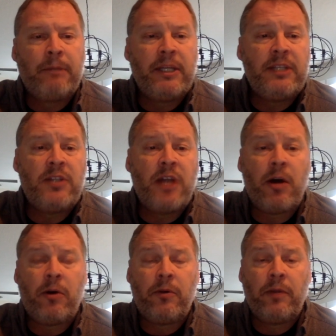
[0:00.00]
Please
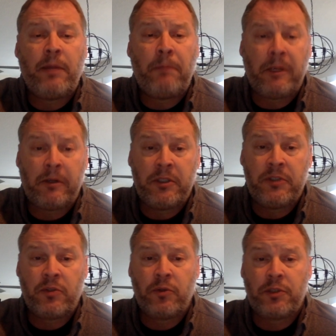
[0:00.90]
know that
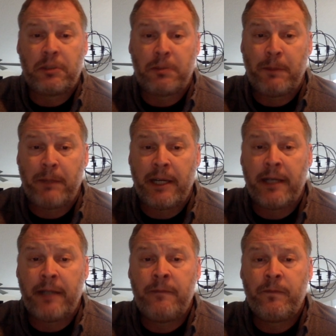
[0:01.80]
Pickerington Schools is
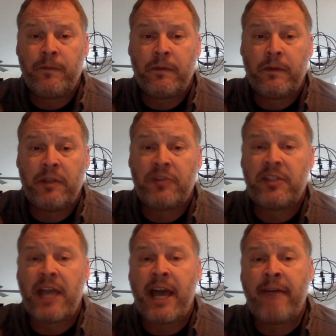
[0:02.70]
prepared. The
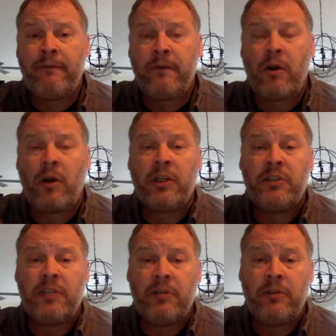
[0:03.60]
staff are
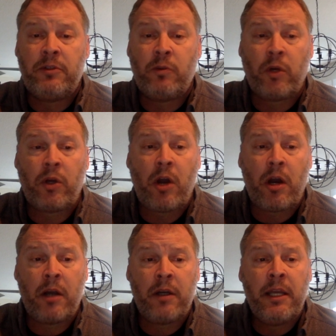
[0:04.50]
continuing to work
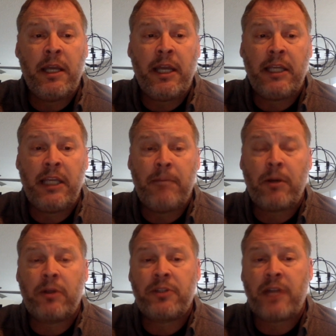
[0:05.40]
hard and keep
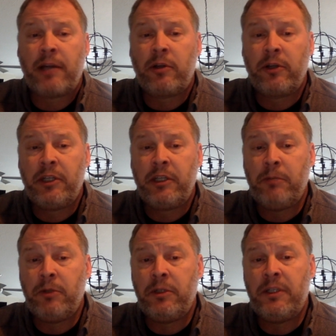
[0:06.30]
our entire learning
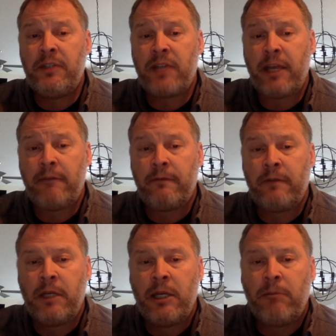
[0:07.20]
community safe.
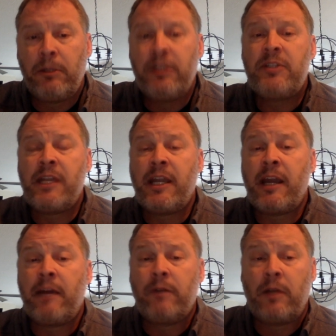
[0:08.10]
Please take
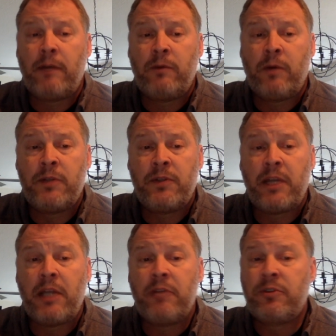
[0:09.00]
care of your loved ones
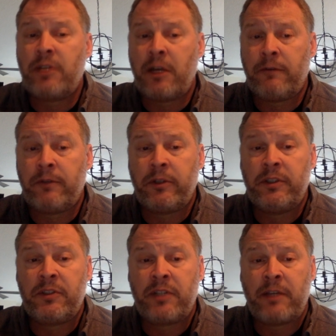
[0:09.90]
and yourself during
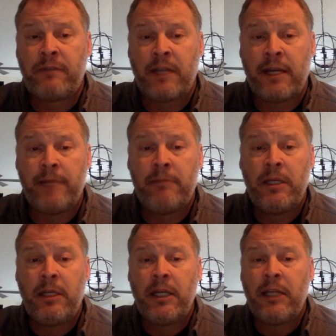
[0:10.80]
this tough time
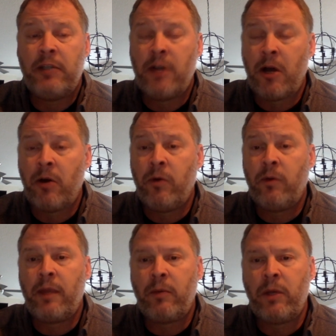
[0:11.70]
and know
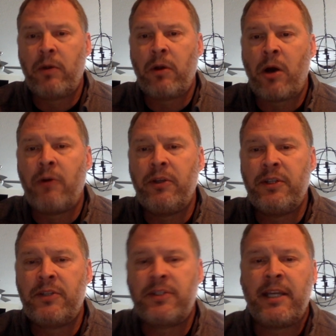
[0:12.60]
that we are all in
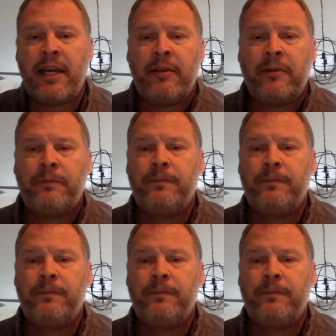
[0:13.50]
this together